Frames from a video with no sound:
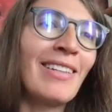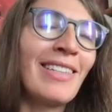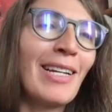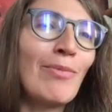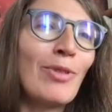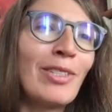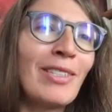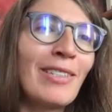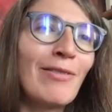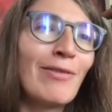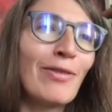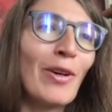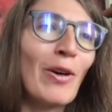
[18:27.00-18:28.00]

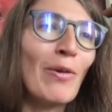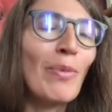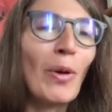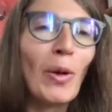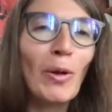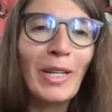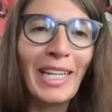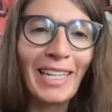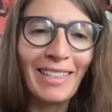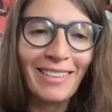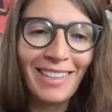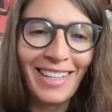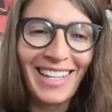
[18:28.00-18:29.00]
deliberative
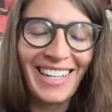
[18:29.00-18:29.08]
polling